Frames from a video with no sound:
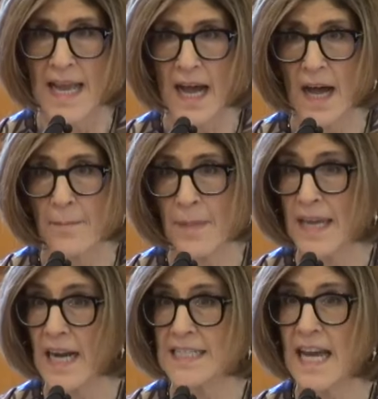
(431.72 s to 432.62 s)
Um, it
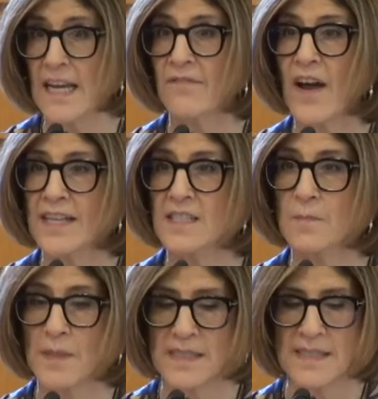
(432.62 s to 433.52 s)
identified
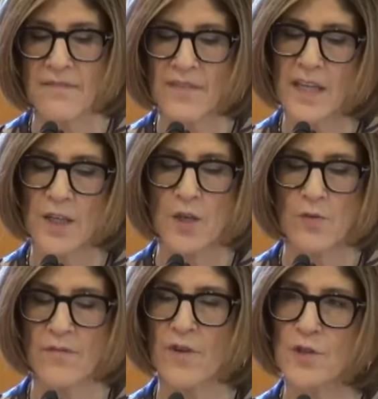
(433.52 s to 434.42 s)
specific
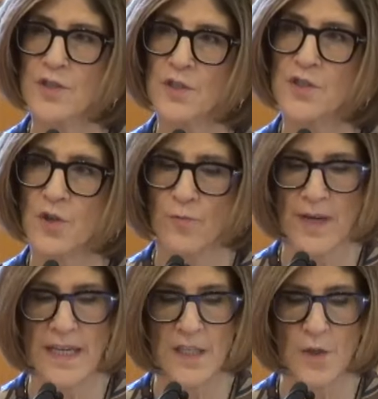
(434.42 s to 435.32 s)
universal
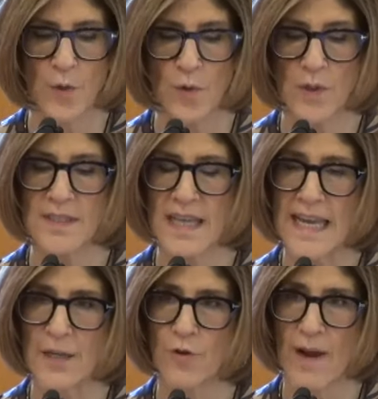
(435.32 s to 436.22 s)
screening tools
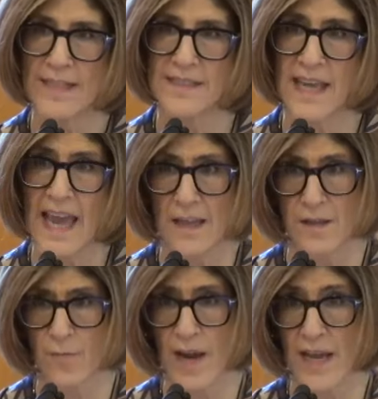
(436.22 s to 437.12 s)
in grades K
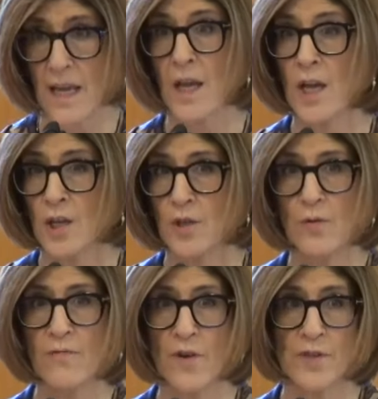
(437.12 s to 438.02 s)
three,
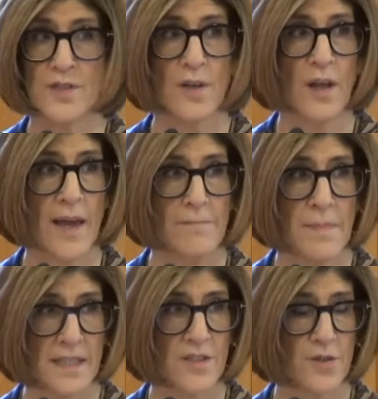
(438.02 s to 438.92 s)
universal
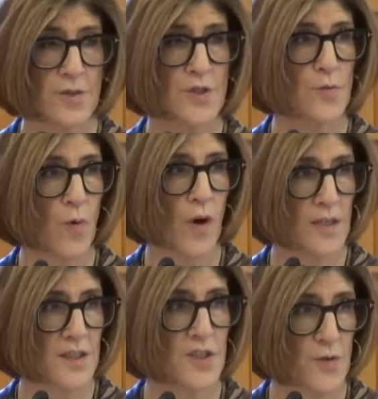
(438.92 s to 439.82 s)
administered to all
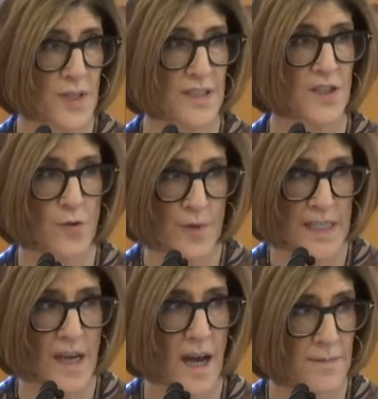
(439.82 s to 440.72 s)
students three
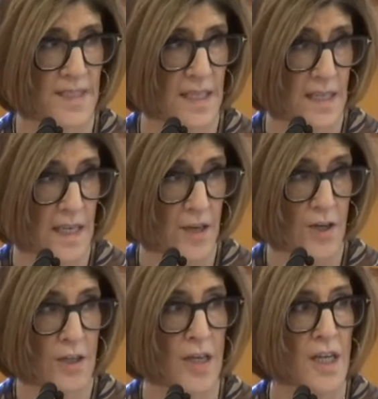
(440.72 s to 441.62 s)
times a
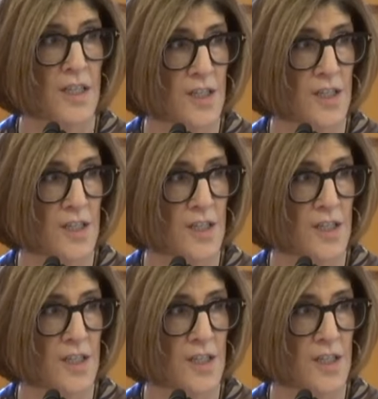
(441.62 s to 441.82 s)
year to